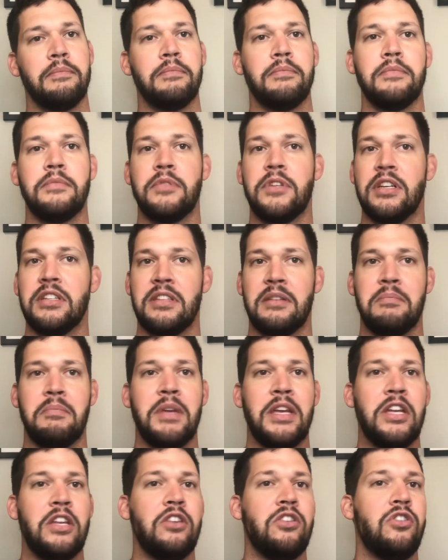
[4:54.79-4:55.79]
Doesn't
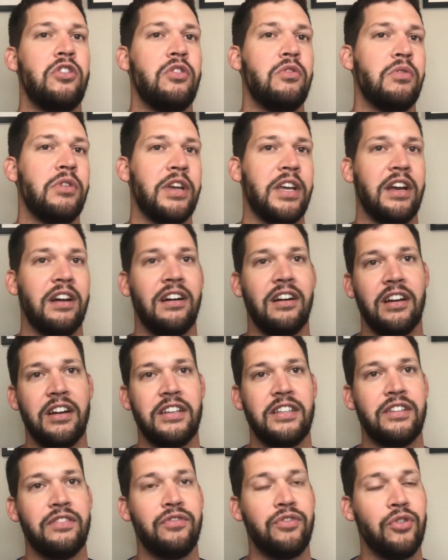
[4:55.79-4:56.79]
mean you will get
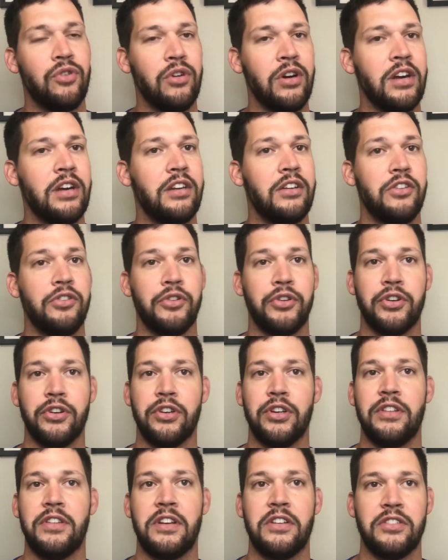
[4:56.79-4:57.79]
audited for it. You
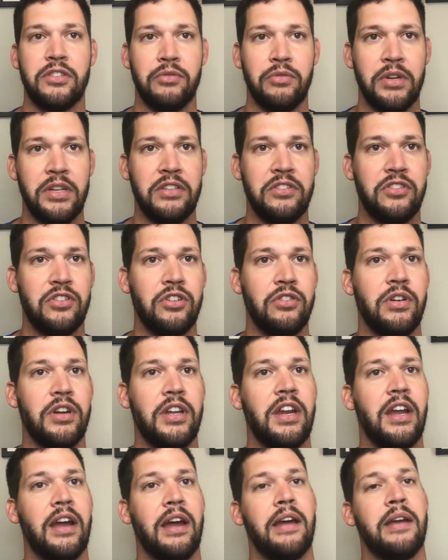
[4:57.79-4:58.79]
could, there's a risk to
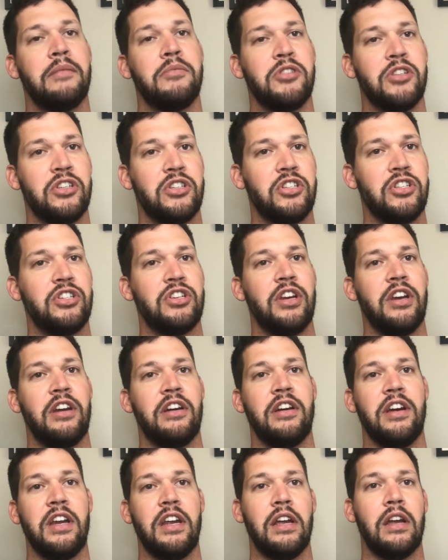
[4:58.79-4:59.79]
it. I am just
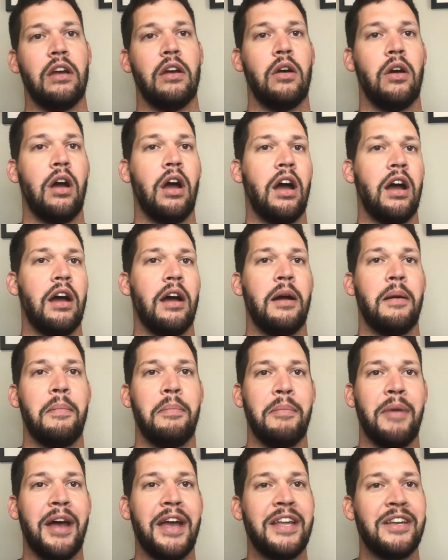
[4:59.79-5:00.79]
sharing
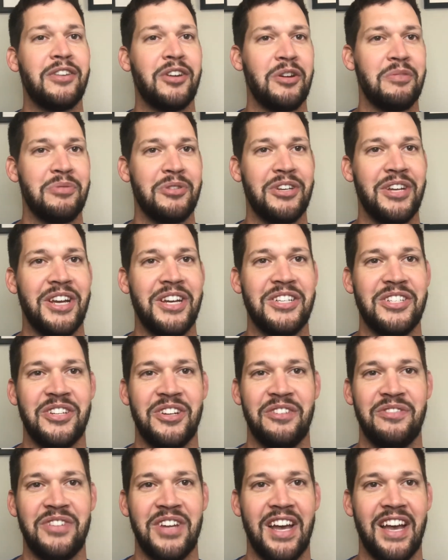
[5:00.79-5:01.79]
my interpretation
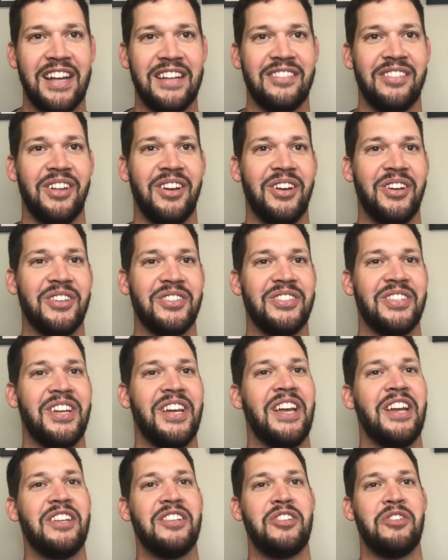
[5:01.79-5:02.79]
of tax laws
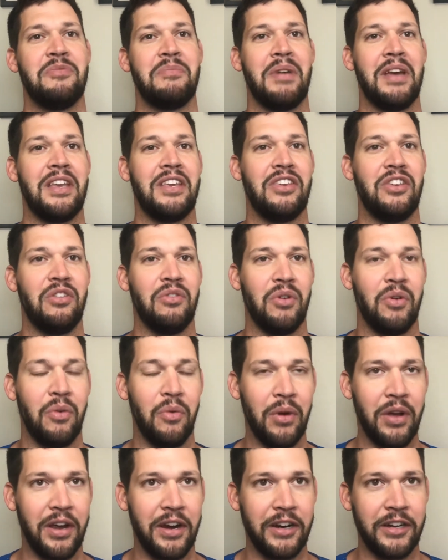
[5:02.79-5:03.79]
to make you
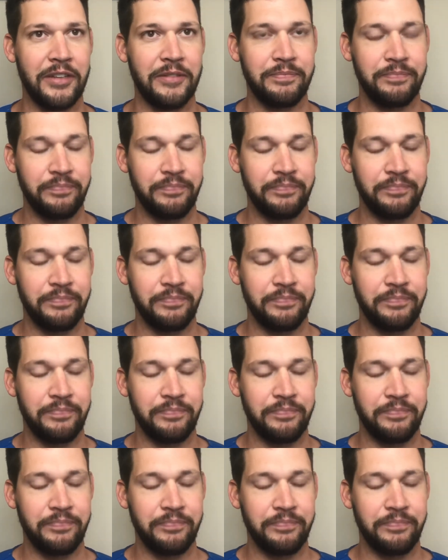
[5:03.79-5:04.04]
aware.